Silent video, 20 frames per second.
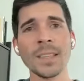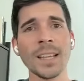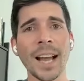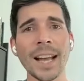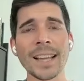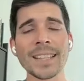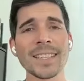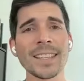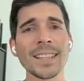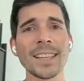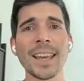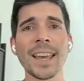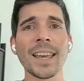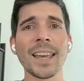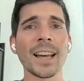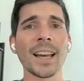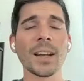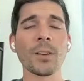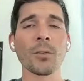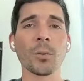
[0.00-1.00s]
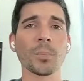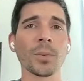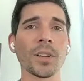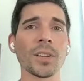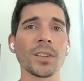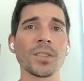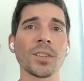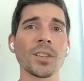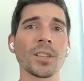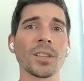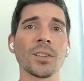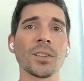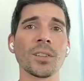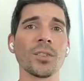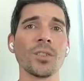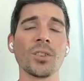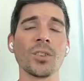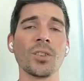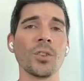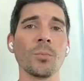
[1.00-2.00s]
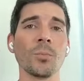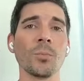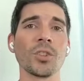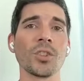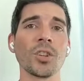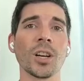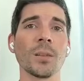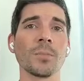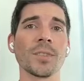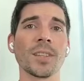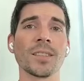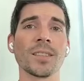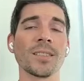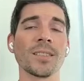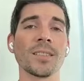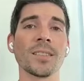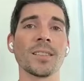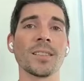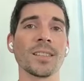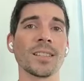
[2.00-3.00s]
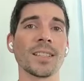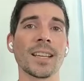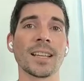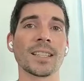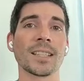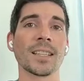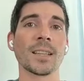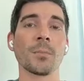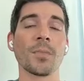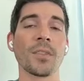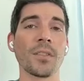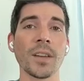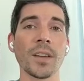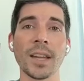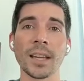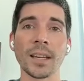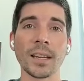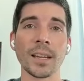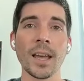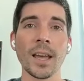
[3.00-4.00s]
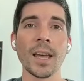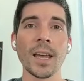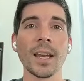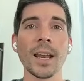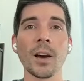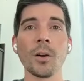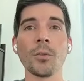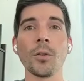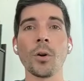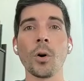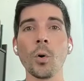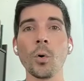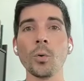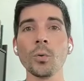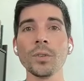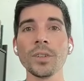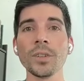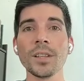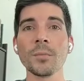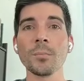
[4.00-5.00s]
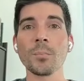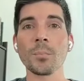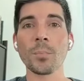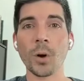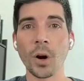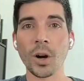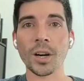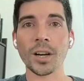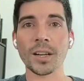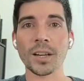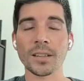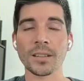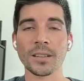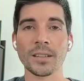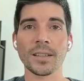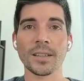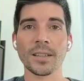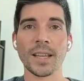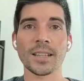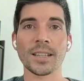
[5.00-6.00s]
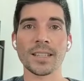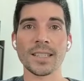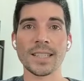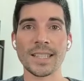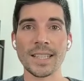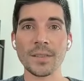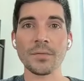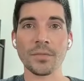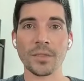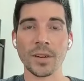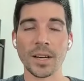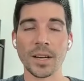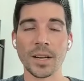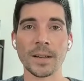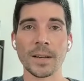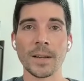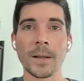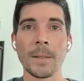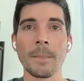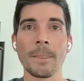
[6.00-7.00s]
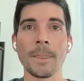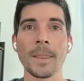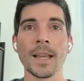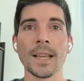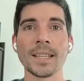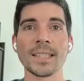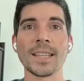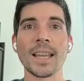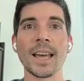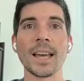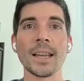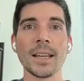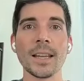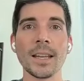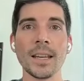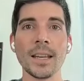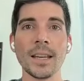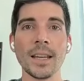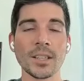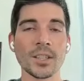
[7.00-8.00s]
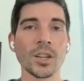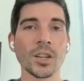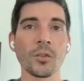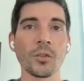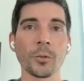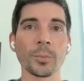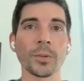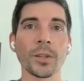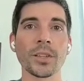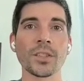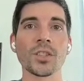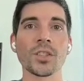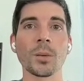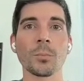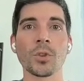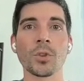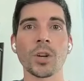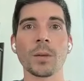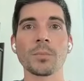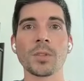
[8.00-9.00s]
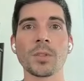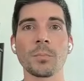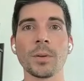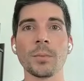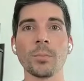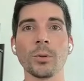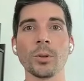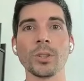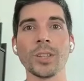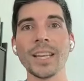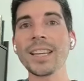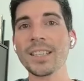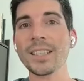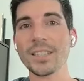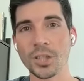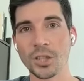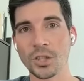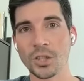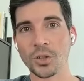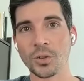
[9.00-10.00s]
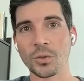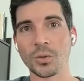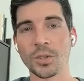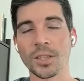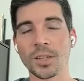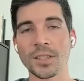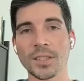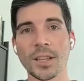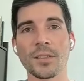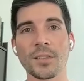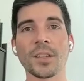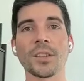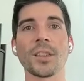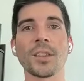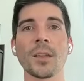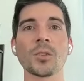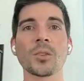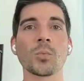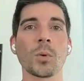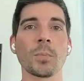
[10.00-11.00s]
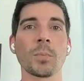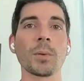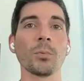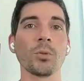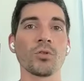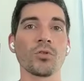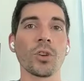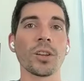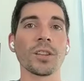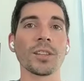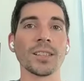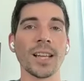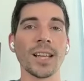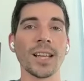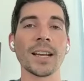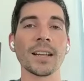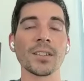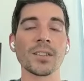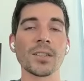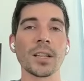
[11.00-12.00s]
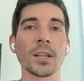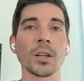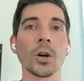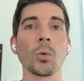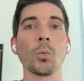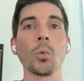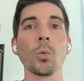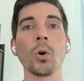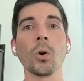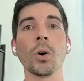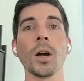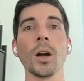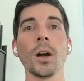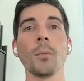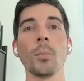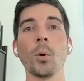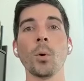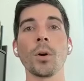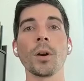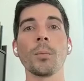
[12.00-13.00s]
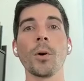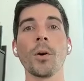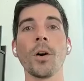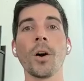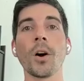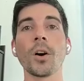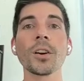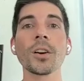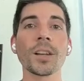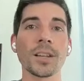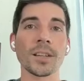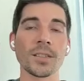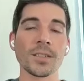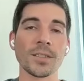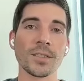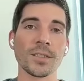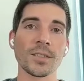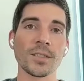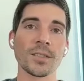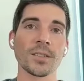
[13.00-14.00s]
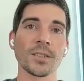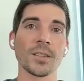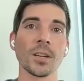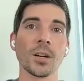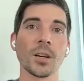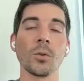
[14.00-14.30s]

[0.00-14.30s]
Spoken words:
I see AI replacing human jobs as the exact same thing. Now, the only part that is different is that it's going to replace some jobs that people like to do. Because I think that's where people draw the line, is they go, well, but what about artists?